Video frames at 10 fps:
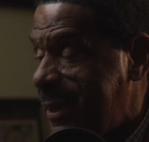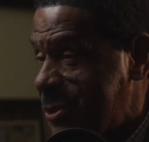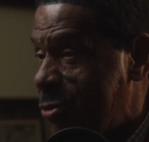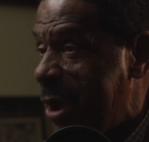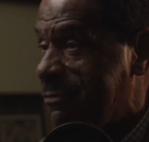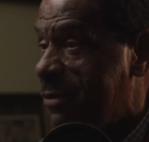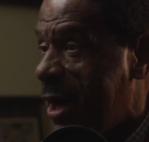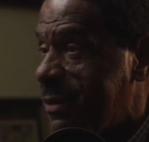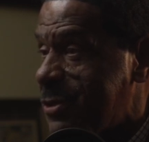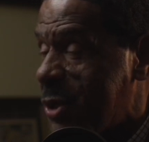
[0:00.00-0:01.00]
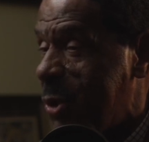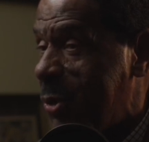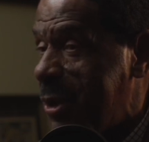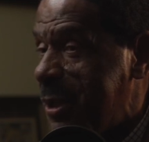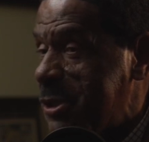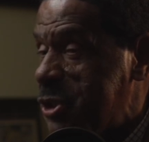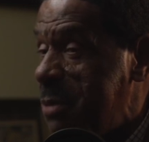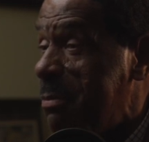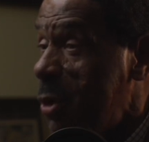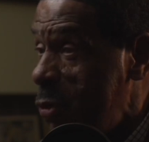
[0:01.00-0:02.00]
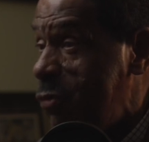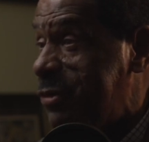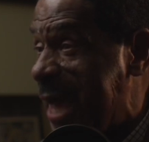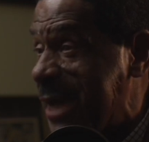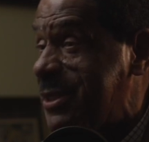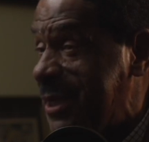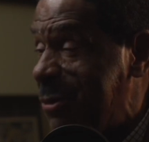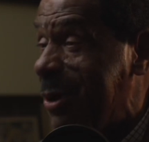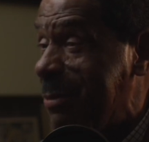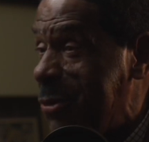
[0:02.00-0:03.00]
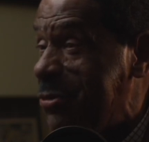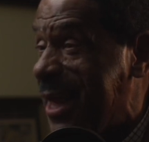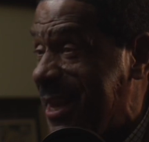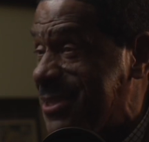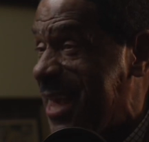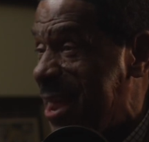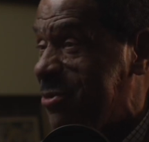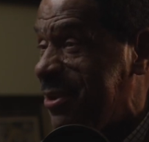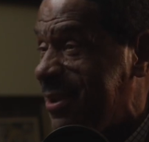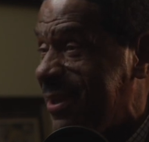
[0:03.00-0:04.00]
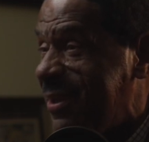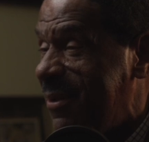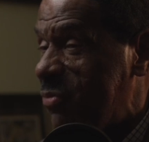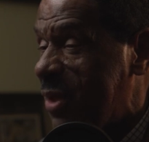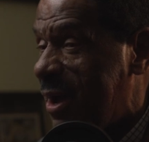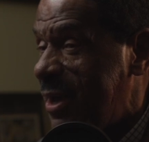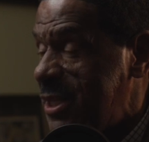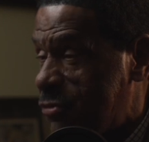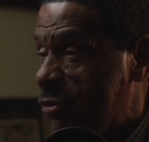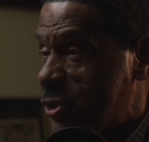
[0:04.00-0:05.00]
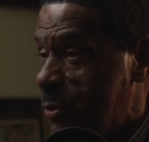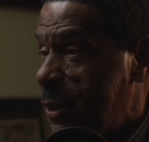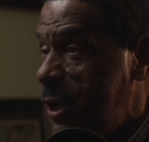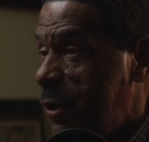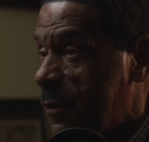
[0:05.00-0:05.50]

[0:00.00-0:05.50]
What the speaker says: His grandfather. So she literally moved to Alexandria his freshman year.